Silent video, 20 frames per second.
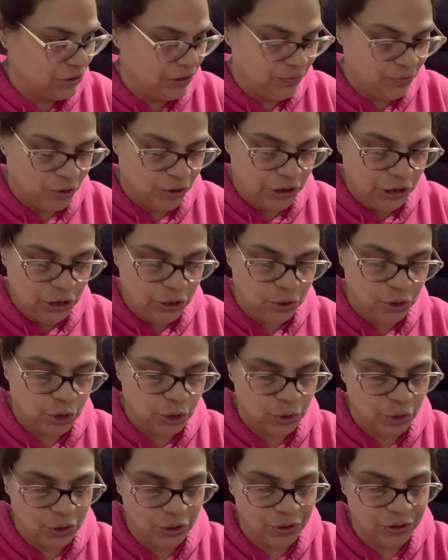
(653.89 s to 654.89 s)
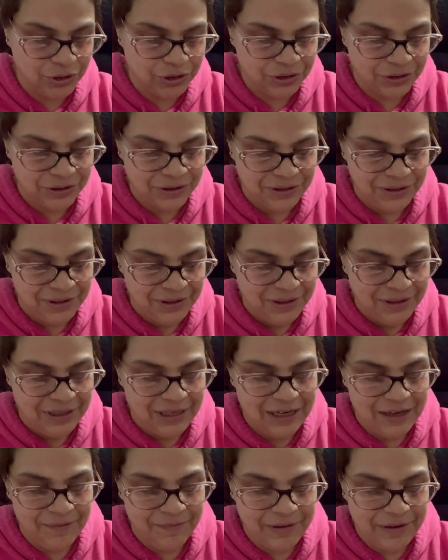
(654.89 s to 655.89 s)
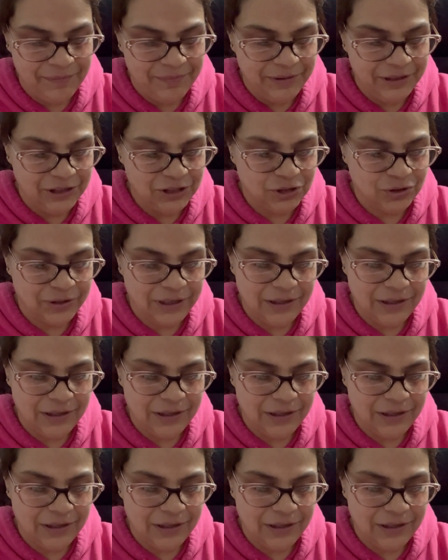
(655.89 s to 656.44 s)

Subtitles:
More neutrals on my big tree.